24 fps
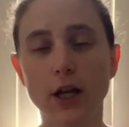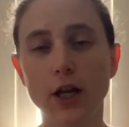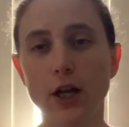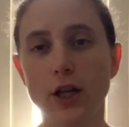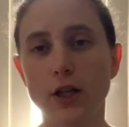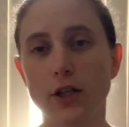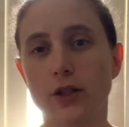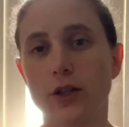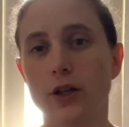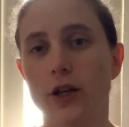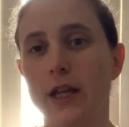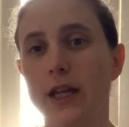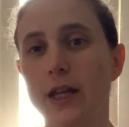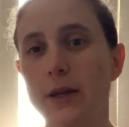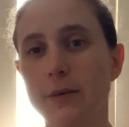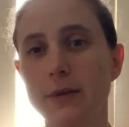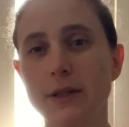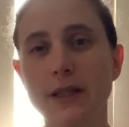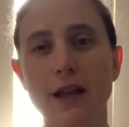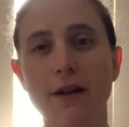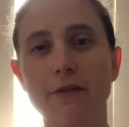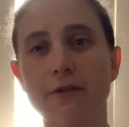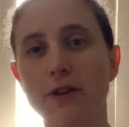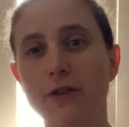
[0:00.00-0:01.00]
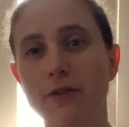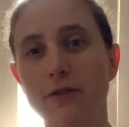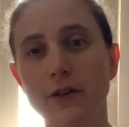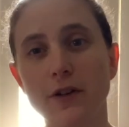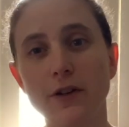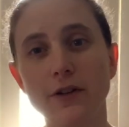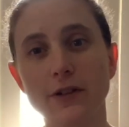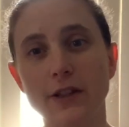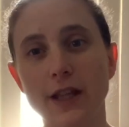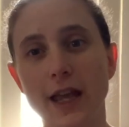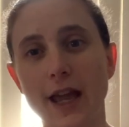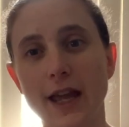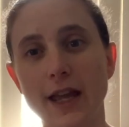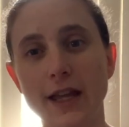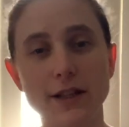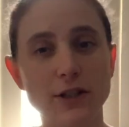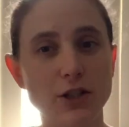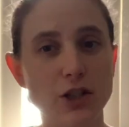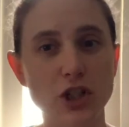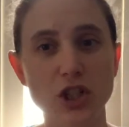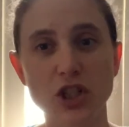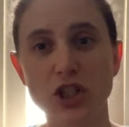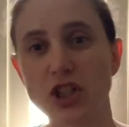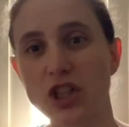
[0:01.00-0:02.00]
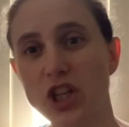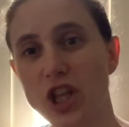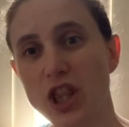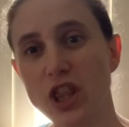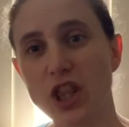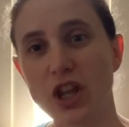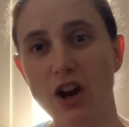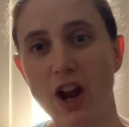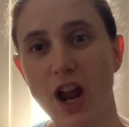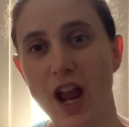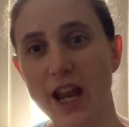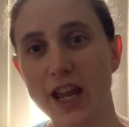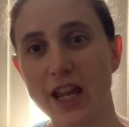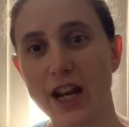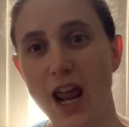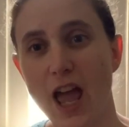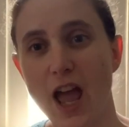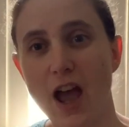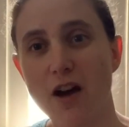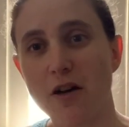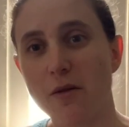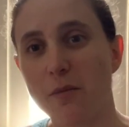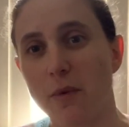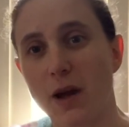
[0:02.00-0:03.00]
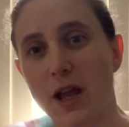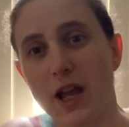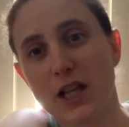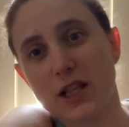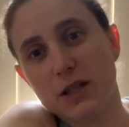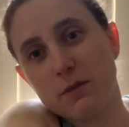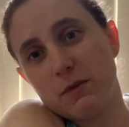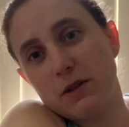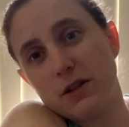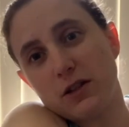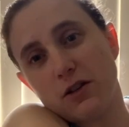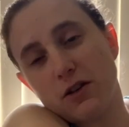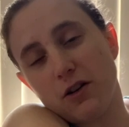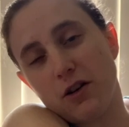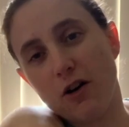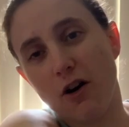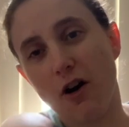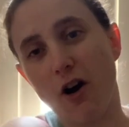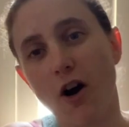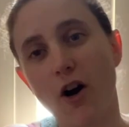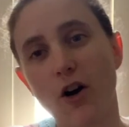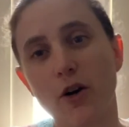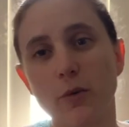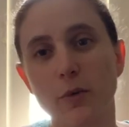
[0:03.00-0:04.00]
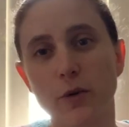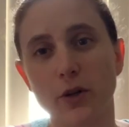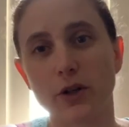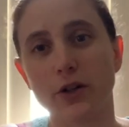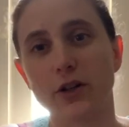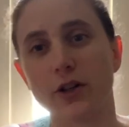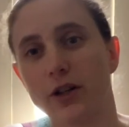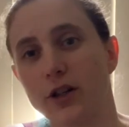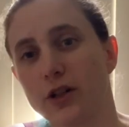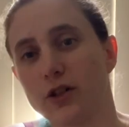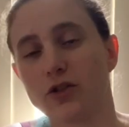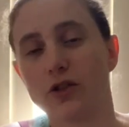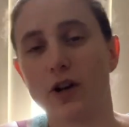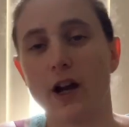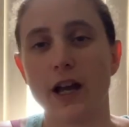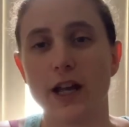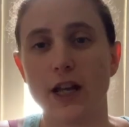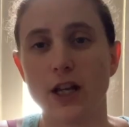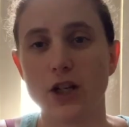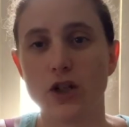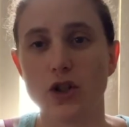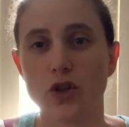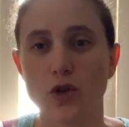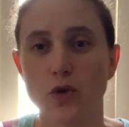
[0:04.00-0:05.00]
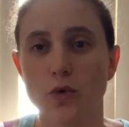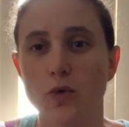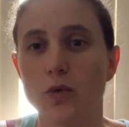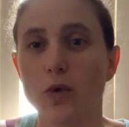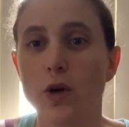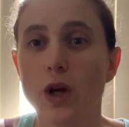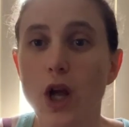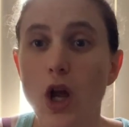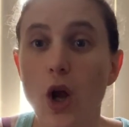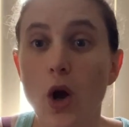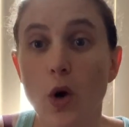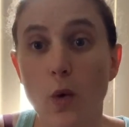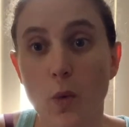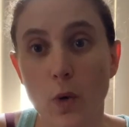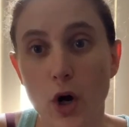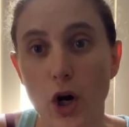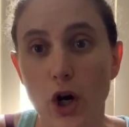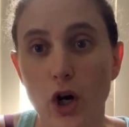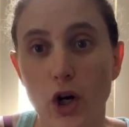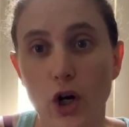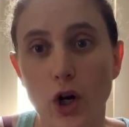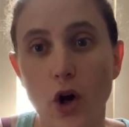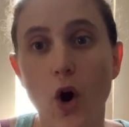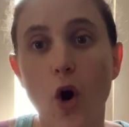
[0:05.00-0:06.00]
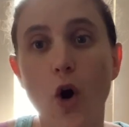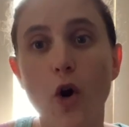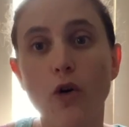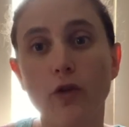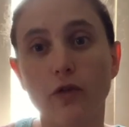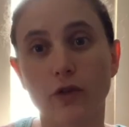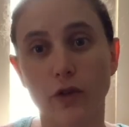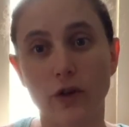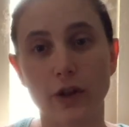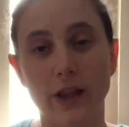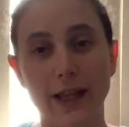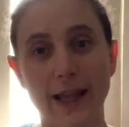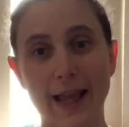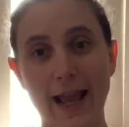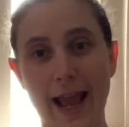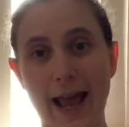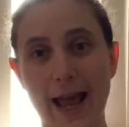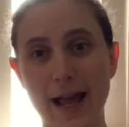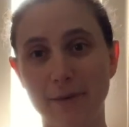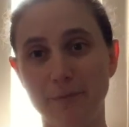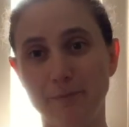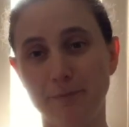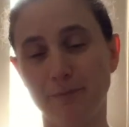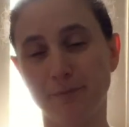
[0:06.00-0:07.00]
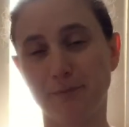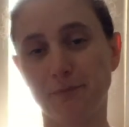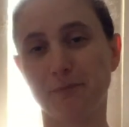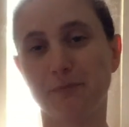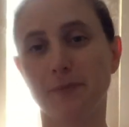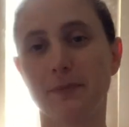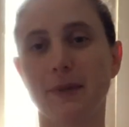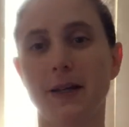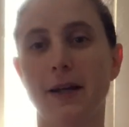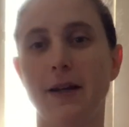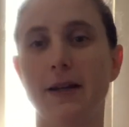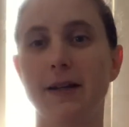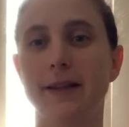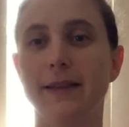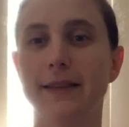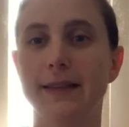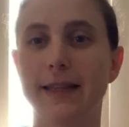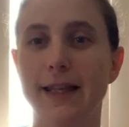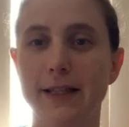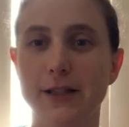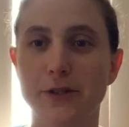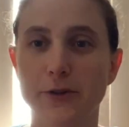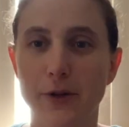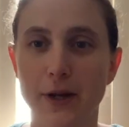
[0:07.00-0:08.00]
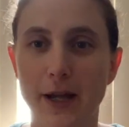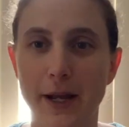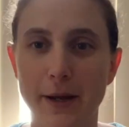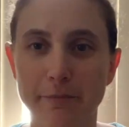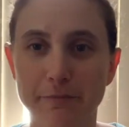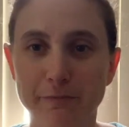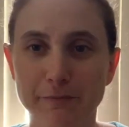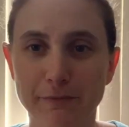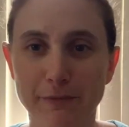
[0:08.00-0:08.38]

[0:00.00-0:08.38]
So he was having a field day, just sitting there hanging out. My husband's all awkward trying to work over the cat. That's okay.